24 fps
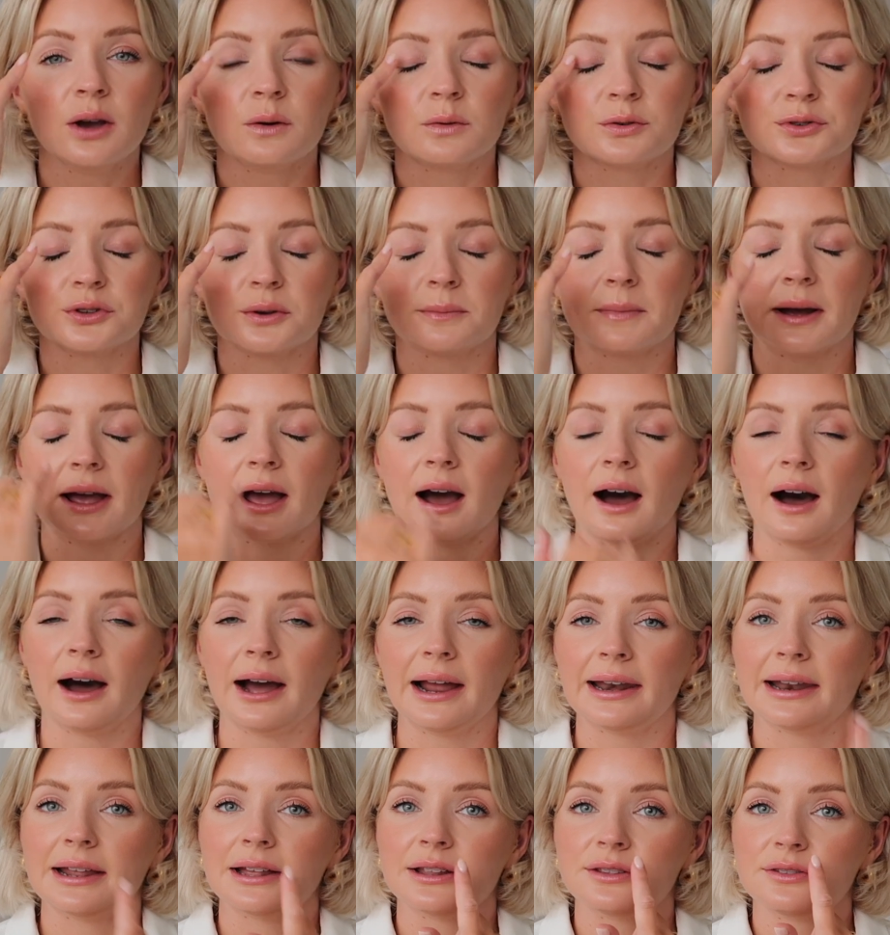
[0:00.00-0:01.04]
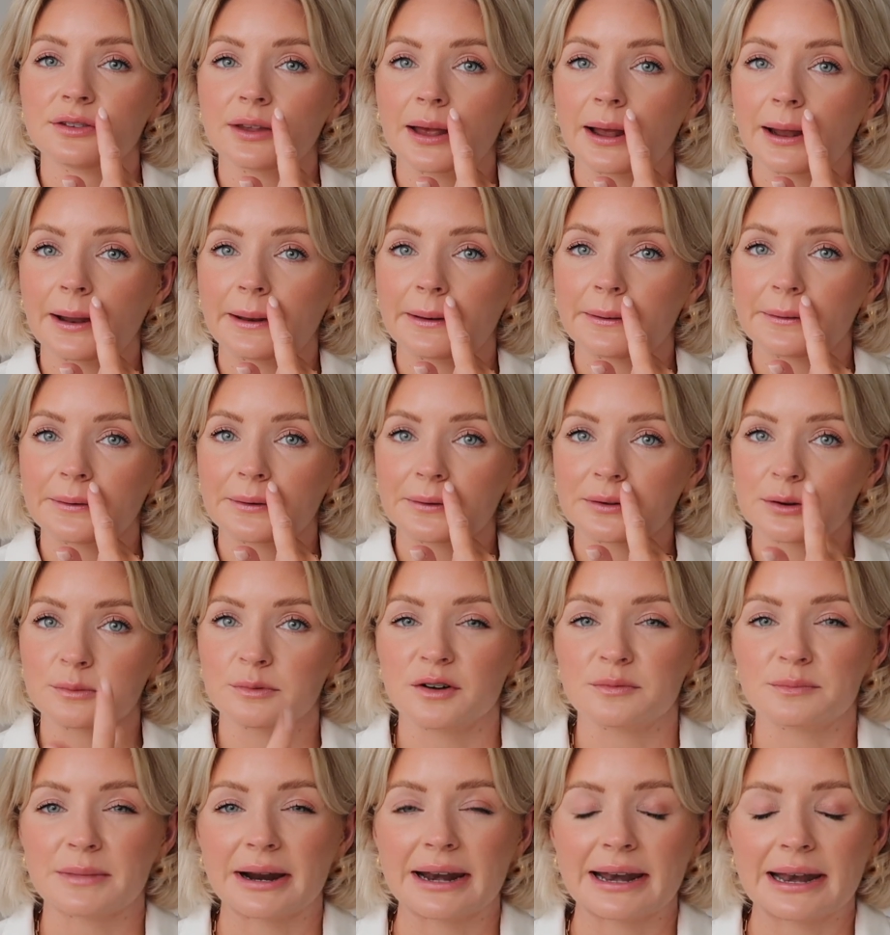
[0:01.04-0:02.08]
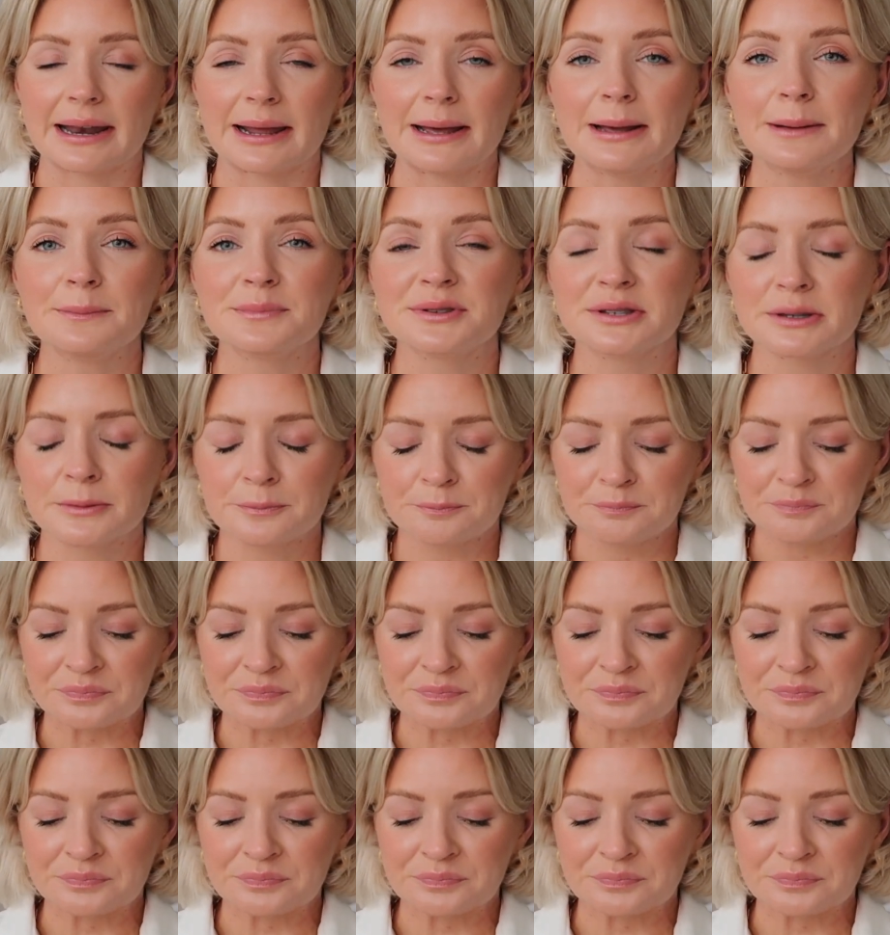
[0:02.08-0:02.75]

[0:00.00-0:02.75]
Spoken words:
was on my eyelids and just above my lips.